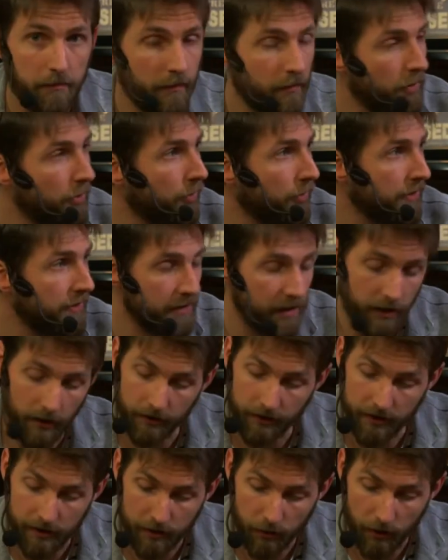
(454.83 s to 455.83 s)
no ETA
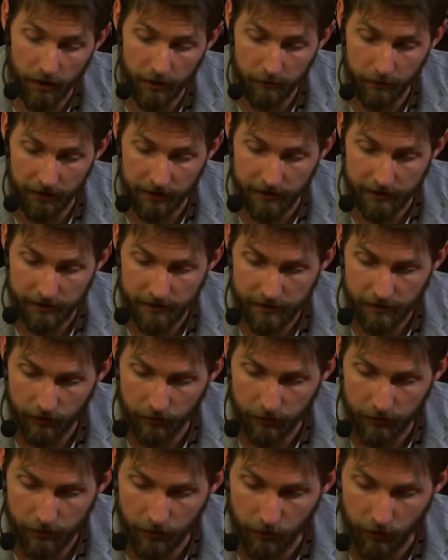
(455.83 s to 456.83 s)
on this one, but it's
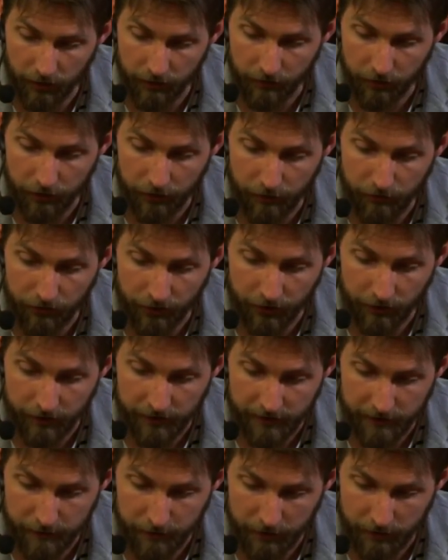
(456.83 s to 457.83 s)
also one of the top
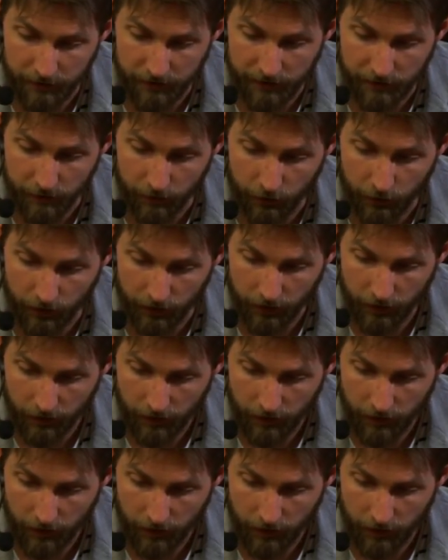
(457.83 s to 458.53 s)
priorities because it's annoying.